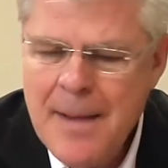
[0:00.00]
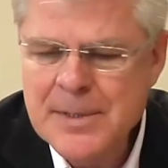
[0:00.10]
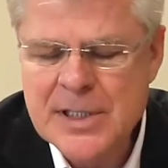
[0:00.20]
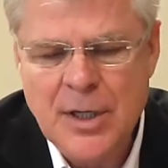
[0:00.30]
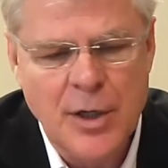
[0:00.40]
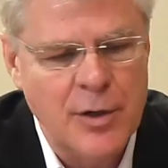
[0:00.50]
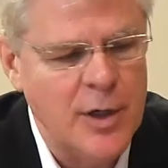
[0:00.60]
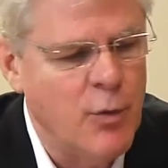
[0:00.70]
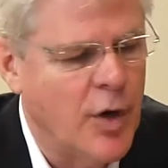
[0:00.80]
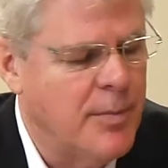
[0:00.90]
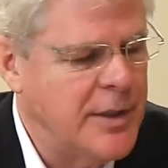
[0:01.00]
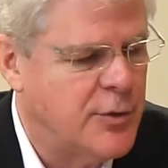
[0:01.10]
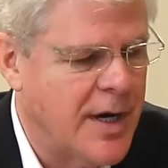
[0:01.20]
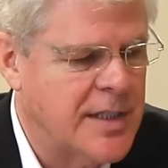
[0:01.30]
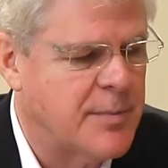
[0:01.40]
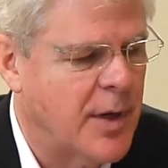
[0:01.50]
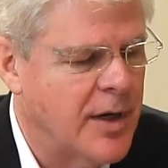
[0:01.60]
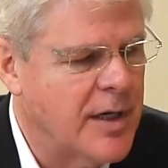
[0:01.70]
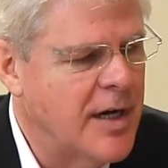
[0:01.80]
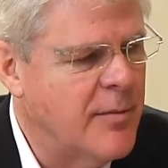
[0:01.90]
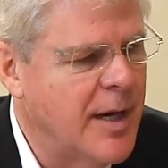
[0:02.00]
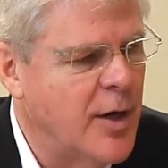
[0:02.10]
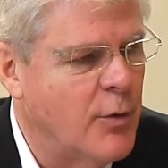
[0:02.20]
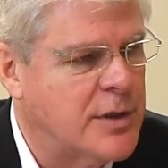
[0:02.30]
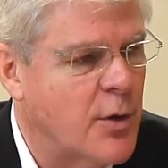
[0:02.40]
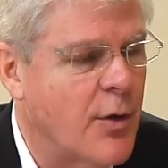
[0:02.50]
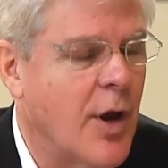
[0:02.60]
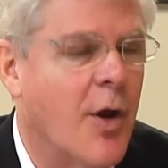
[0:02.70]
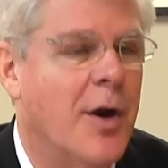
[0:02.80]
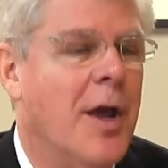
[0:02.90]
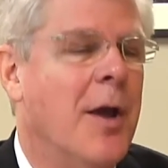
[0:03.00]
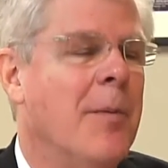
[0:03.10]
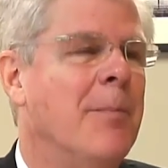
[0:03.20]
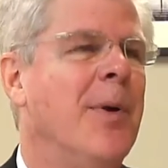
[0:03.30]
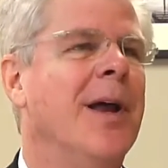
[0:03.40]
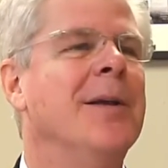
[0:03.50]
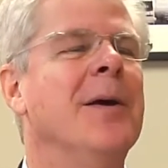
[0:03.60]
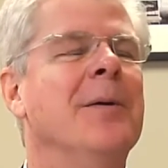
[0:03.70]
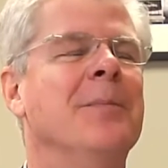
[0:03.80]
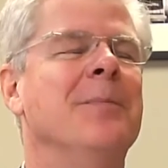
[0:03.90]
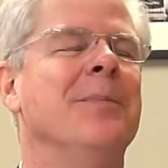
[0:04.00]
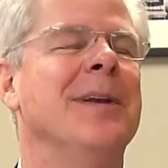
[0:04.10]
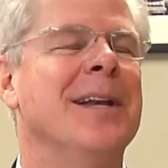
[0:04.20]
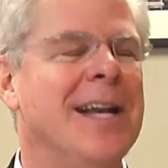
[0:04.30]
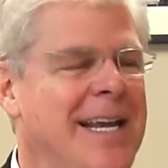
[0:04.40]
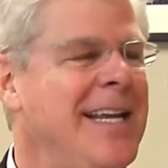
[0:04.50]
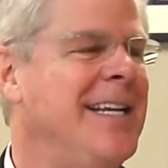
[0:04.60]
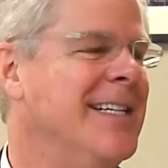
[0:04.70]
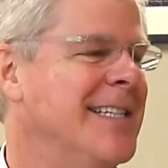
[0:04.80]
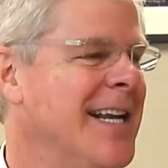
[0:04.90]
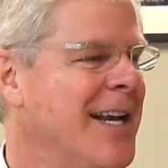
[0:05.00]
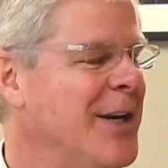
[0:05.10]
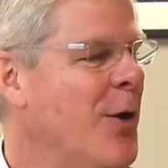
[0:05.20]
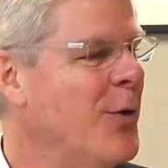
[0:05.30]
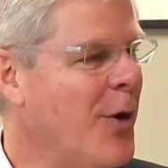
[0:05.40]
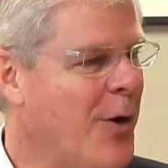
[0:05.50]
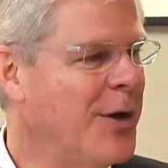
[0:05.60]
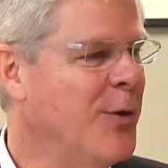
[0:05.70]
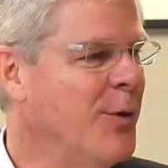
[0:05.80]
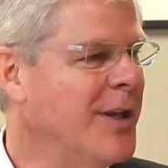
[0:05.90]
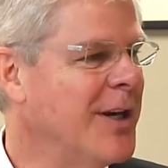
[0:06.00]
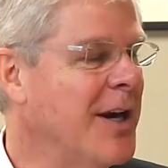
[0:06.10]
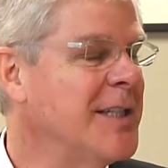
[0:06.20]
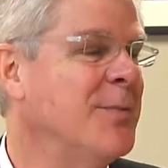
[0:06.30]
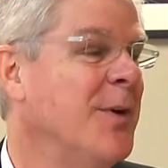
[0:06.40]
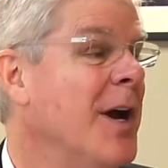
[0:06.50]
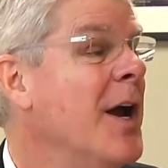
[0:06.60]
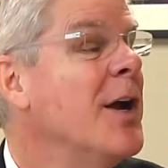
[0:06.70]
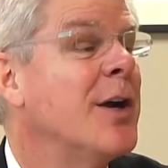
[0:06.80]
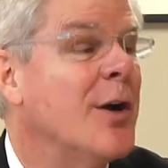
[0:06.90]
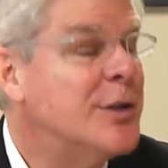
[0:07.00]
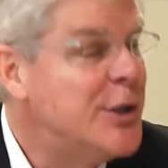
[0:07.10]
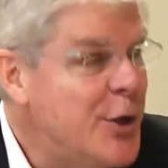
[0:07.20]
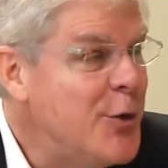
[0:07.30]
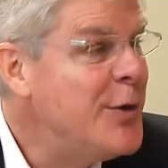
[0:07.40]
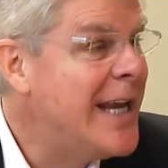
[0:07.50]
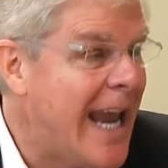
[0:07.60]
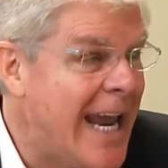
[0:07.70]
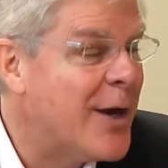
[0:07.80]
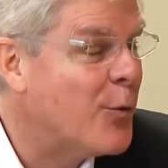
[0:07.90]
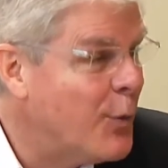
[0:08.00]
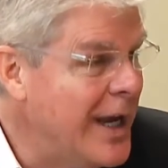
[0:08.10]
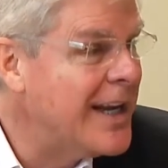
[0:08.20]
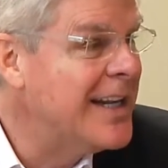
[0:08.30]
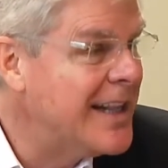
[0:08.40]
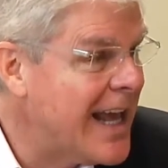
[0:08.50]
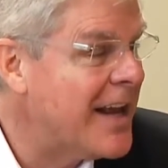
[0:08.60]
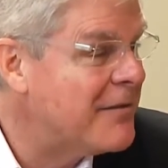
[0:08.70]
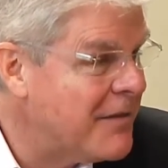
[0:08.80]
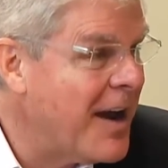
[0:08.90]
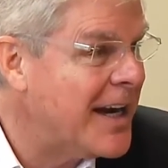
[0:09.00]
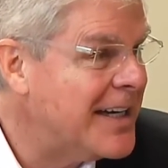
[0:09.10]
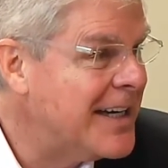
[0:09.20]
absolutely want to be transparent. Let everybody know what's going on. But please don't argue with the customer, because you can't win that fight.